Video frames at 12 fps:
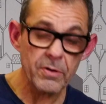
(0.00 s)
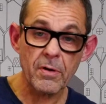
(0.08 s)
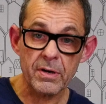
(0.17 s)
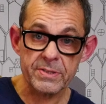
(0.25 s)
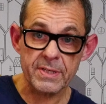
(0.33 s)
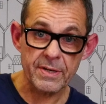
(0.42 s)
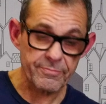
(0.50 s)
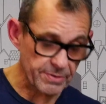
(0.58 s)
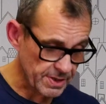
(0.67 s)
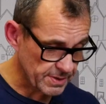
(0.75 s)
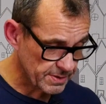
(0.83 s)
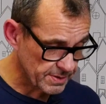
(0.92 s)
our savoury
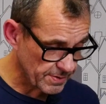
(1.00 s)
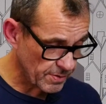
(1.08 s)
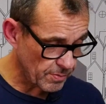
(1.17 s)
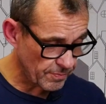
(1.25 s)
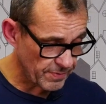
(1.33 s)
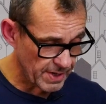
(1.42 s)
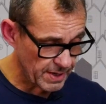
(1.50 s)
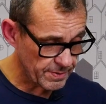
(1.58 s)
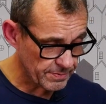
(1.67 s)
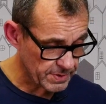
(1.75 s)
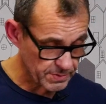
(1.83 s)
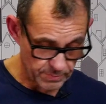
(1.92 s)
cornflour.
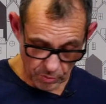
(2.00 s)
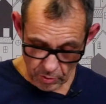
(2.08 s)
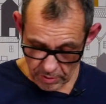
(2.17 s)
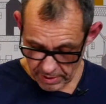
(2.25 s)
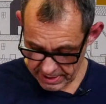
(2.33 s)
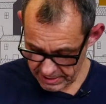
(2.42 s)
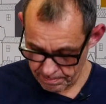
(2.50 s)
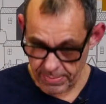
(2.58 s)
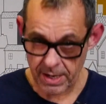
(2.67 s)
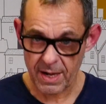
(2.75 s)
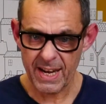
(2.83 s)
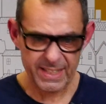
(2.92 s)
This oil is
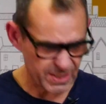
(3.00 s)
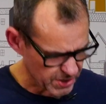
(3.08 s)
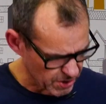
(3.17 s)
plenty